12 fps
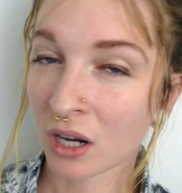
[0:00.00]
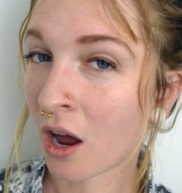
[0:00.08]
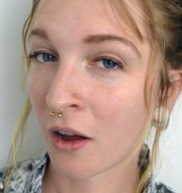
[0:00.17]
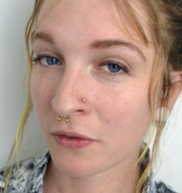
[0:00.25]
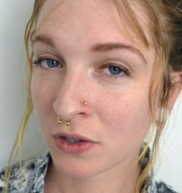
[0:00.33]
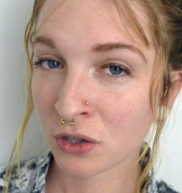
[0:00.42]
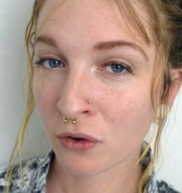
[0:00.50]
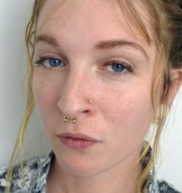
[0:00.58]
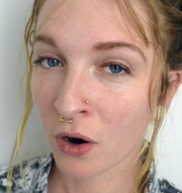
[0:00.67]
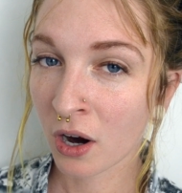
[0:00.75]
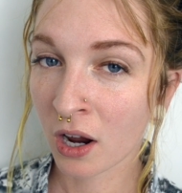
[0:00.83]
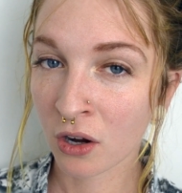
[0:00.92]
often so
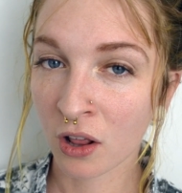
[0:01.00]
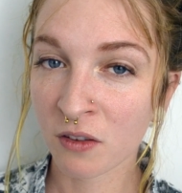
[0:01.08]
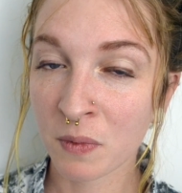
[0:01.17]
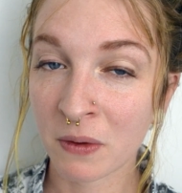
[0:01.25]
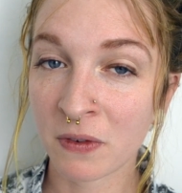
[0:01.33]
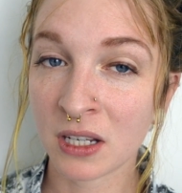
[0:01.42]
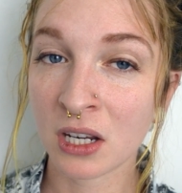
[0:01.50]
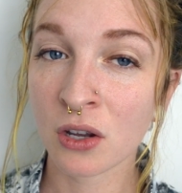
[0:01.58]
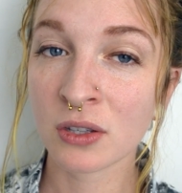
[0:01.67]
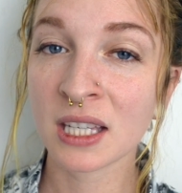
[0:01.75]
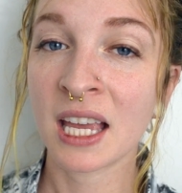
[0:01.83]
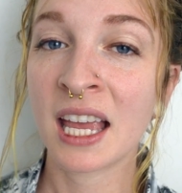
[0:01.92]
far on all of my
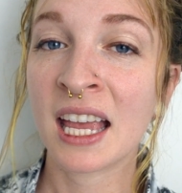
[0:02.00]
videos